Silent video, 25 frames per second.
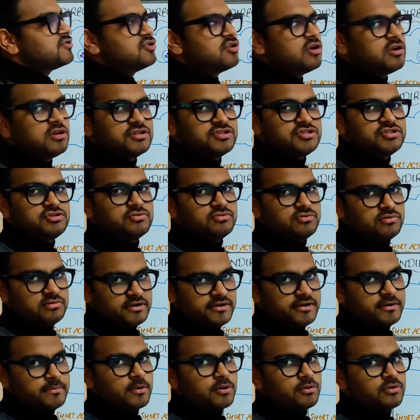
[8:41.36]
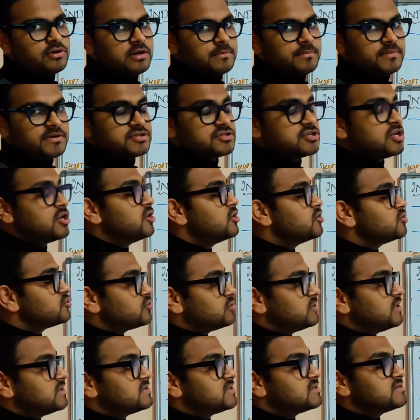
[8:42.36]
physiology, you read about lipids.
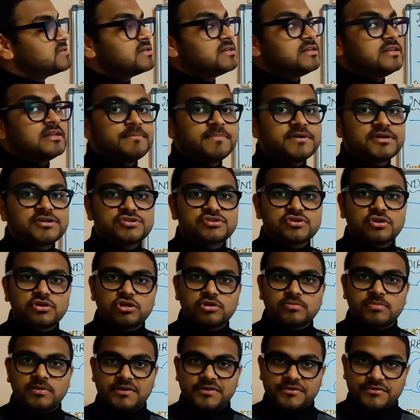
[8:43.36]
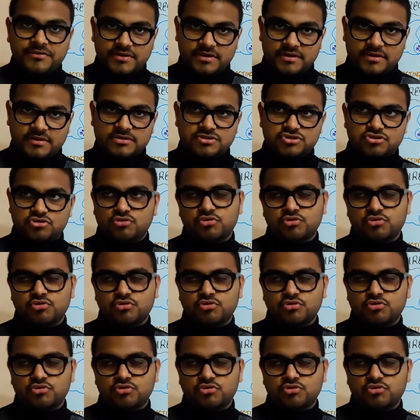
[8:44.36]
So this is a lipid soluble drug.